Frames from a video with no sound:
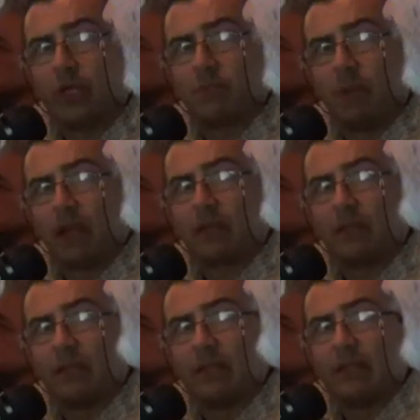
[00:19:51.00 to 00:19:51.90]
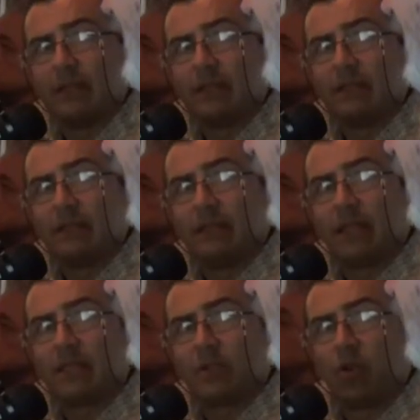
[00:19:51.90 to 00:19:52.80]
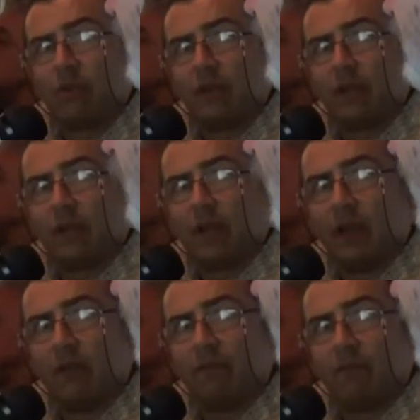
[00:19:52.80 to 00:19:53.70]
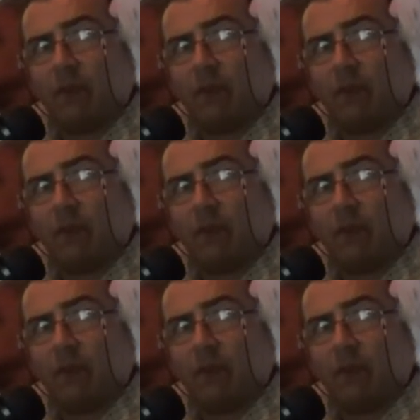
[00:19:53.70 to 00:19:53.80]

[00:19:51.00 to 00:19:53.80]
expect. Yeah, it's and it's, sort of it's a, weight, but the